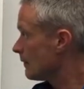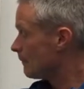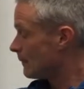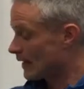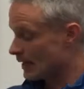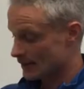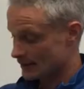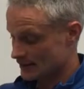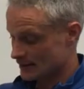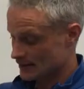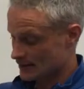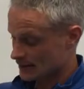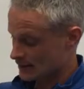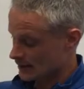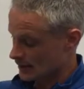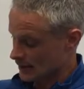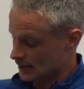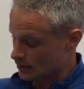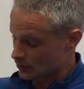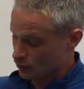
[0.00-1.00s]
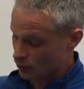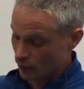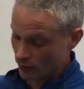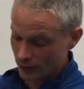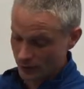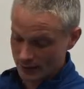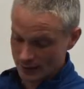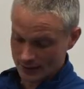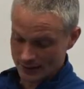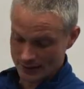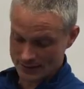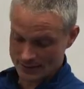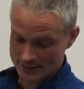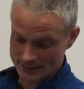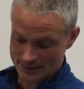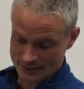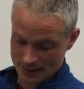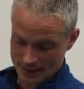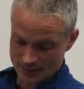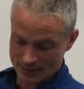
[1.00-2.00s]
But the northern and the
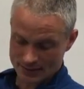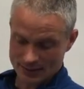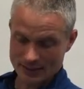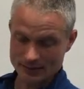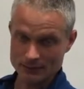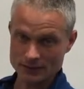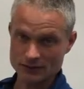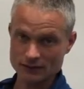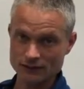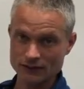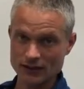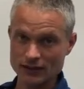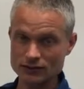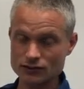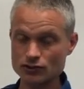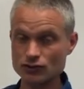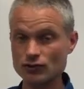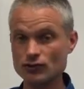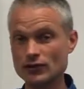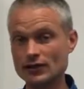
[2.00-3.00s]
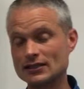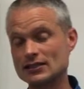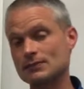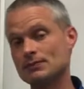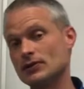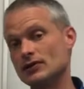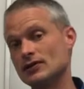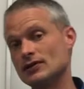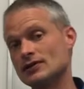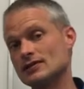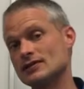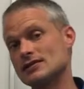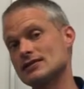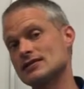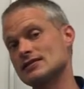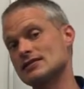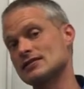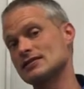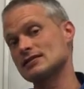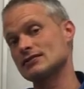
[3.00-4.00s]
southern hemisphere do
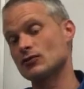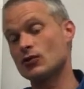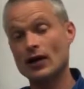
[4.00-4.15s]
experience